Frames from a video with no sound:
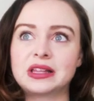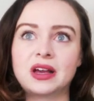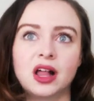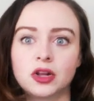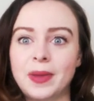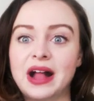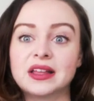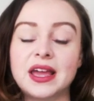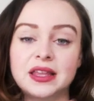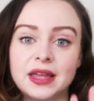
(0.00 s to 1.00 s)
like color
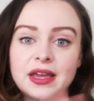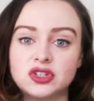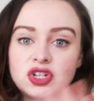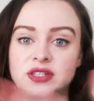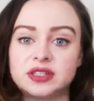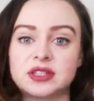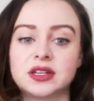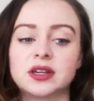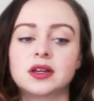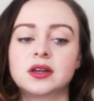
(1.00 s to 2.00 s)
palette and like just
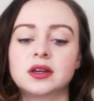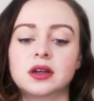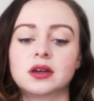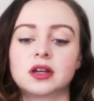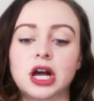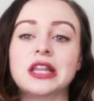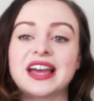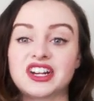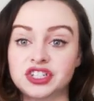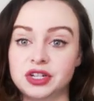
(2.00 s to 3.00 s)

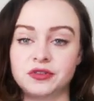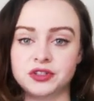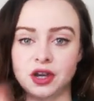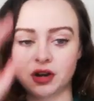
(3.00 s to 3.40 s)
collection of